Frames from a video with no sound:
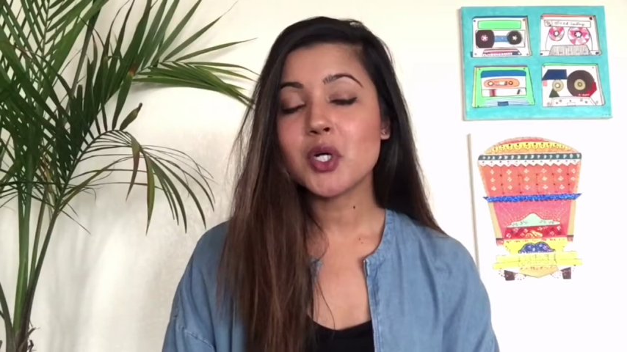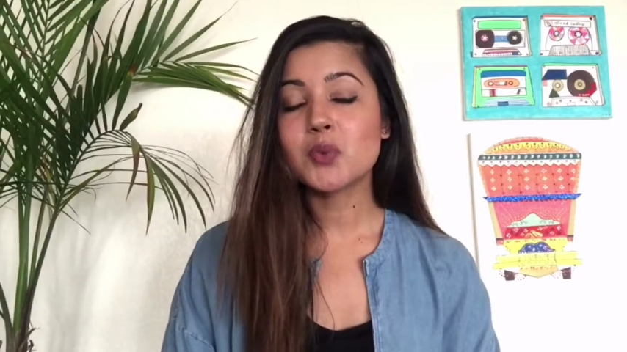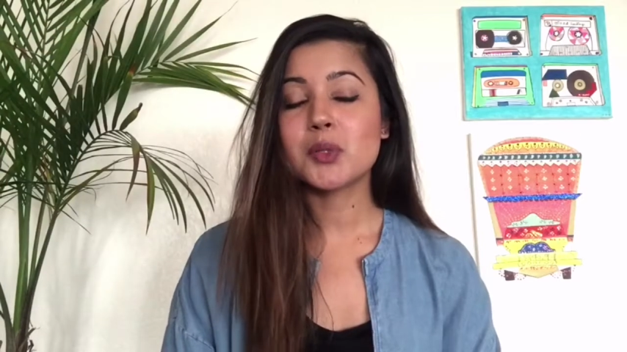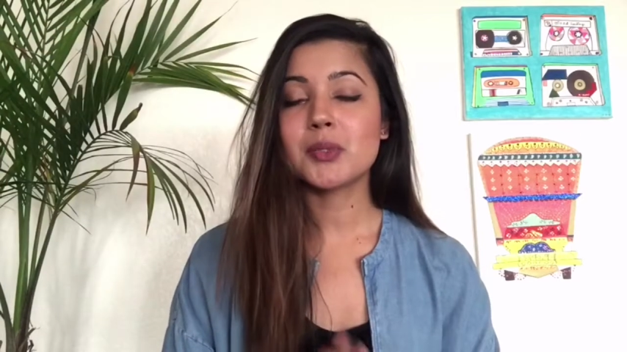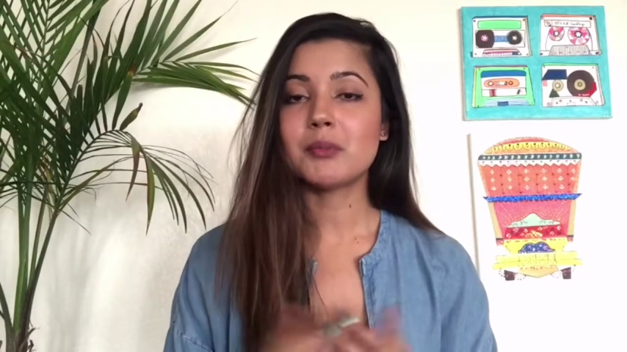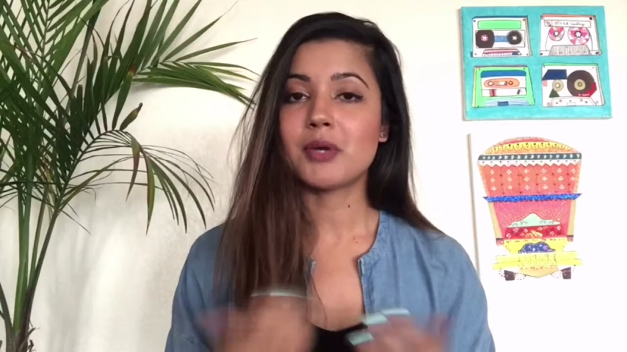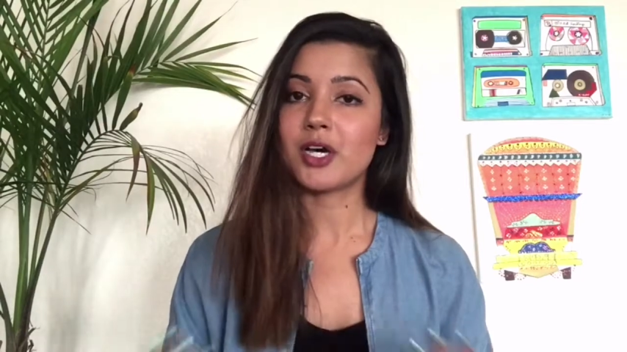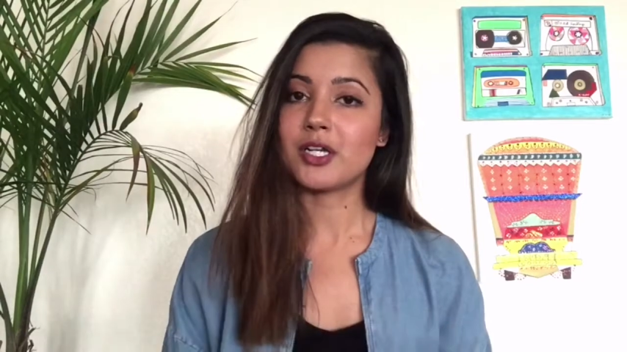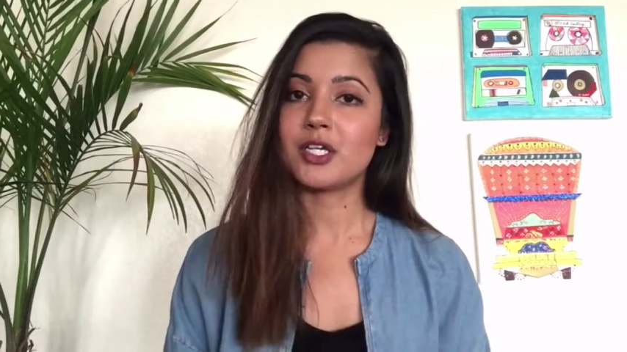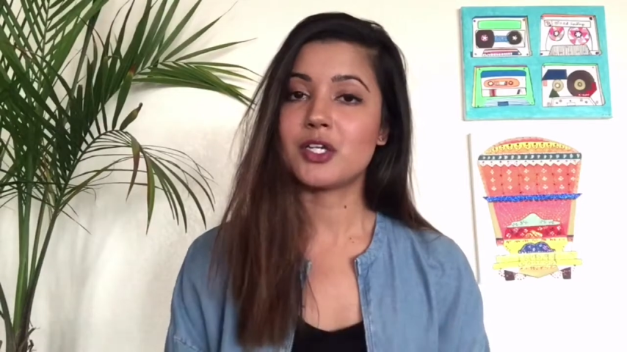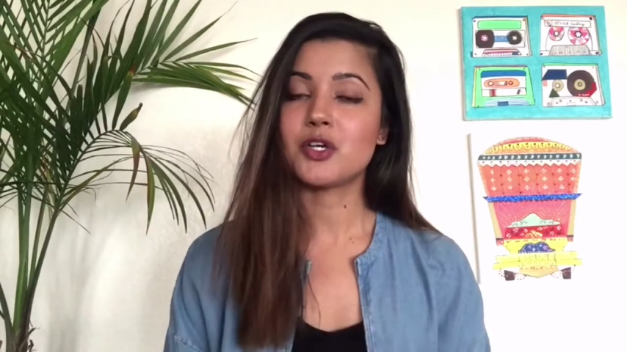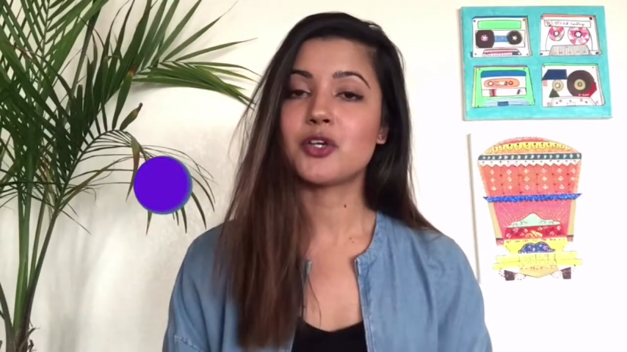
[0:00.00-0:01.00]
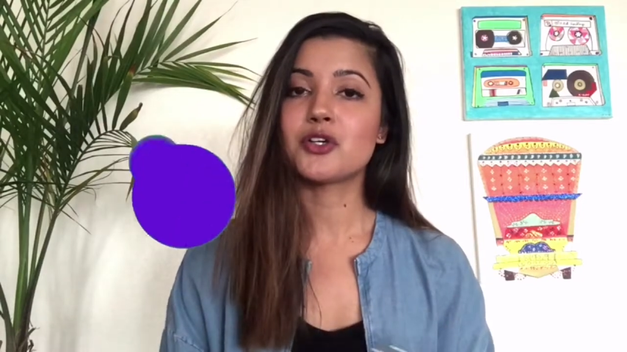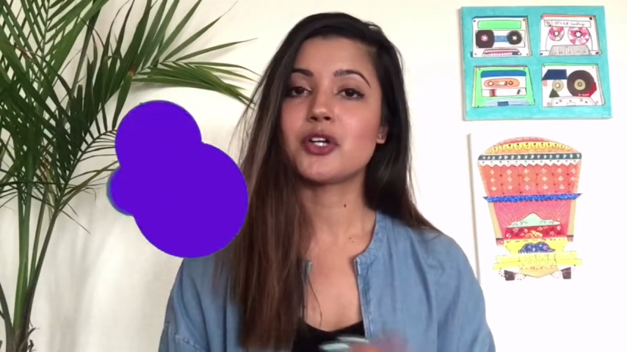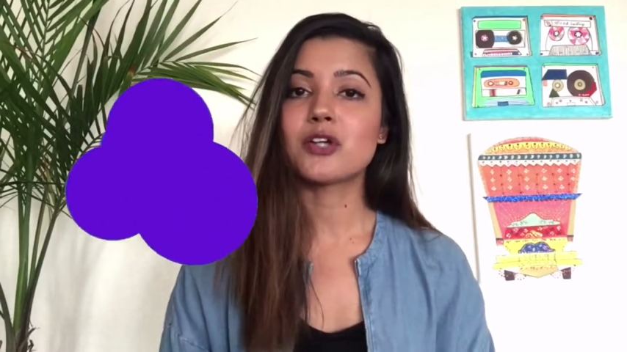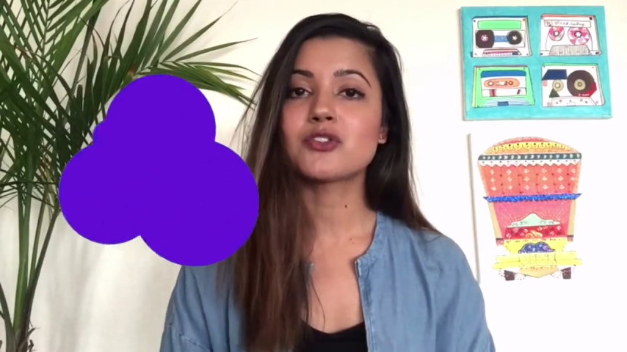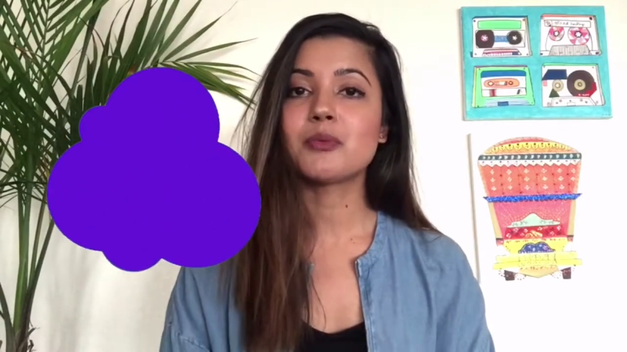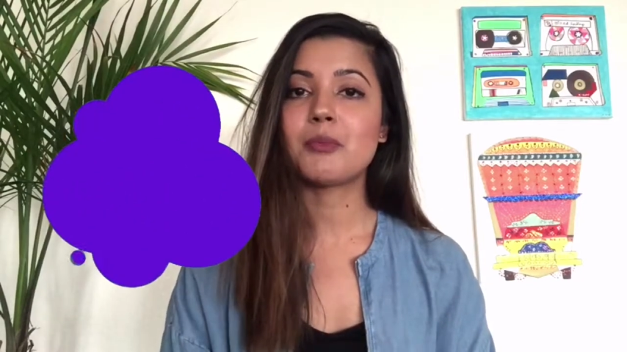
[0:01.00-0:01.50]
or woman-bodied, your
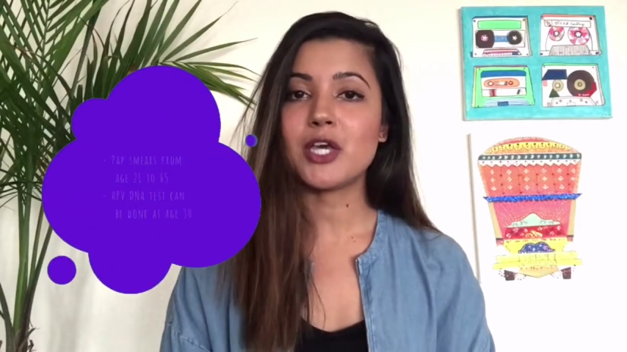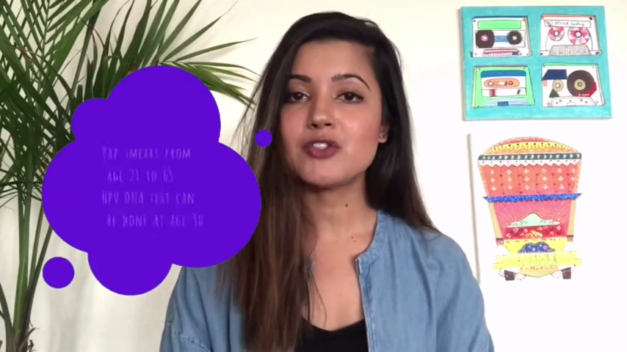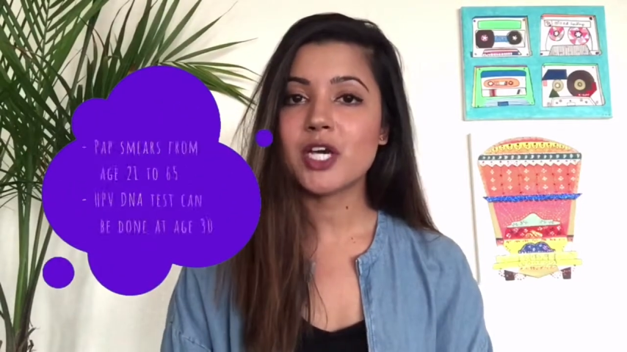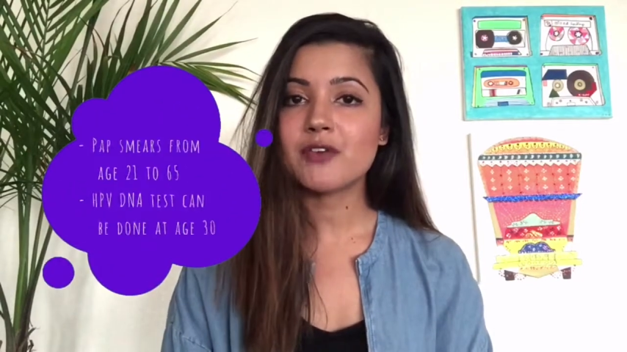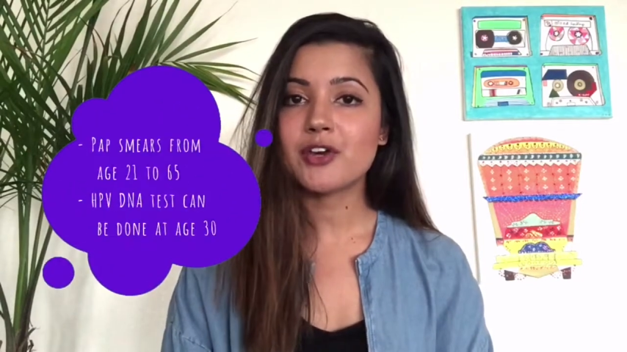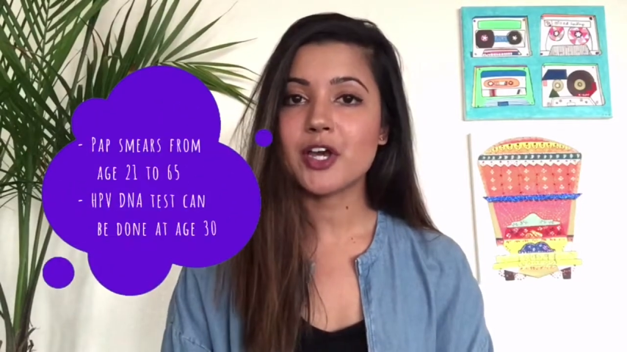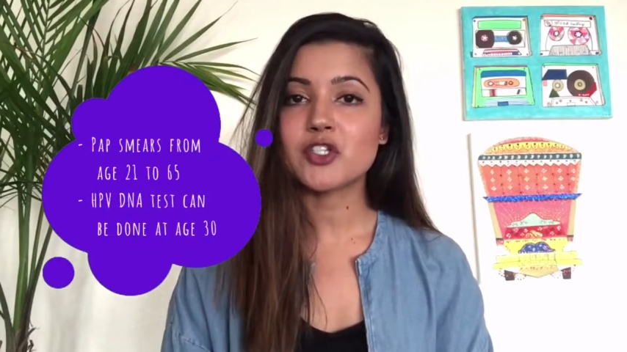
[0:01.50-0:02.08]
doctor may check for